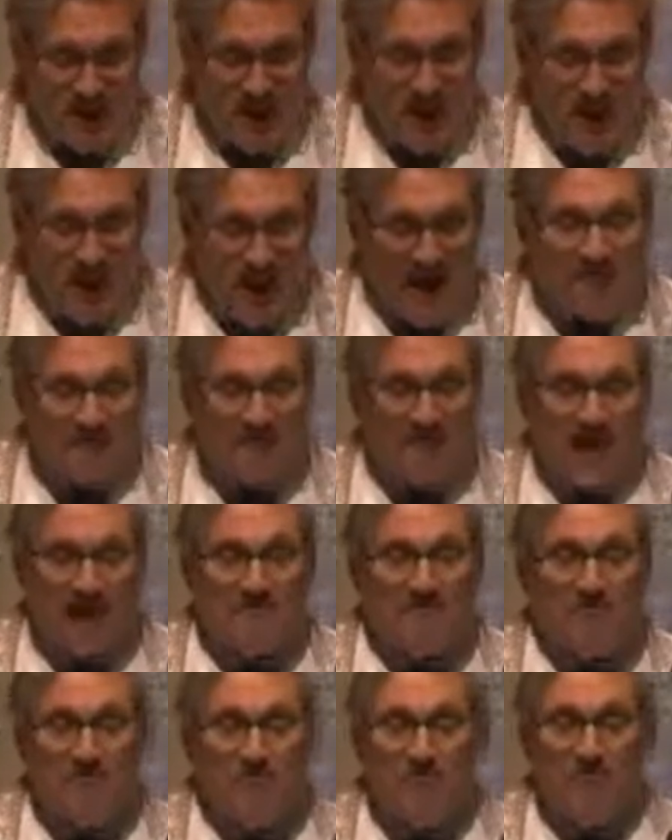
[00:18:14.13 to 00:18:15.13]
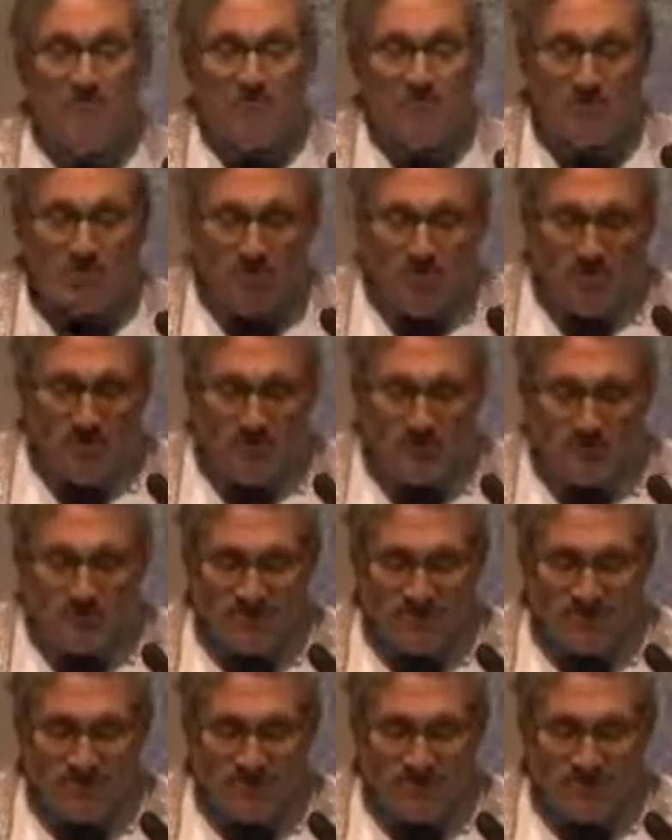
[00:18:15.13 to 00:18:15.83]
At that moment, Joseph